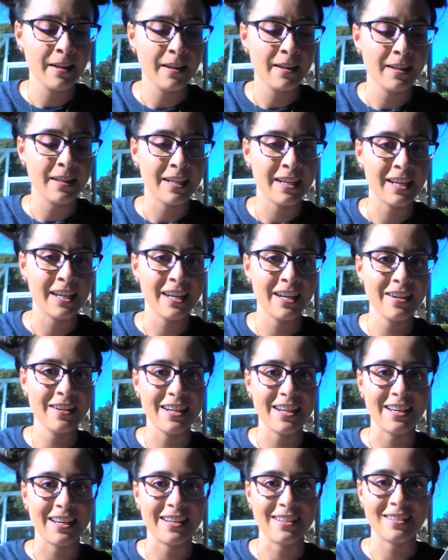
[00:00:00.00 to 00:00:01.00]
Here
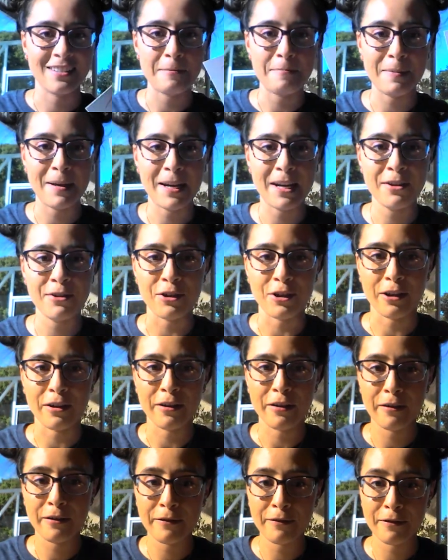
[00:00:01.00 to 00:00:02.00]
is the picture
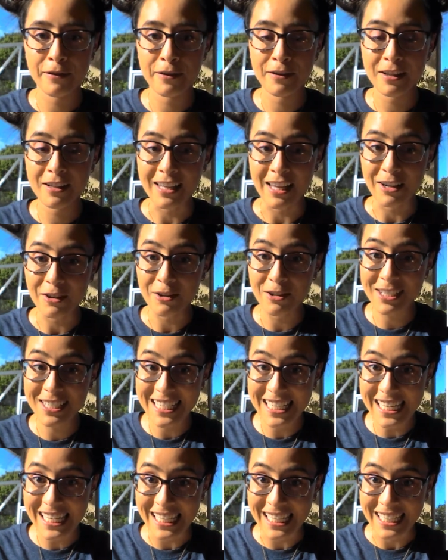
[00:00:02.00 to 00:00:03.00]
for the letter
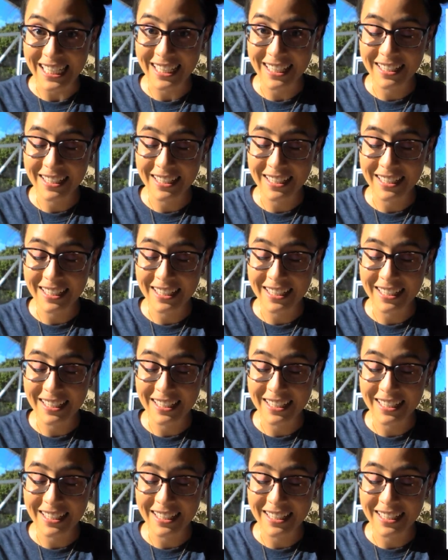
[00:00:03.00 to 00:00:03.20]
D.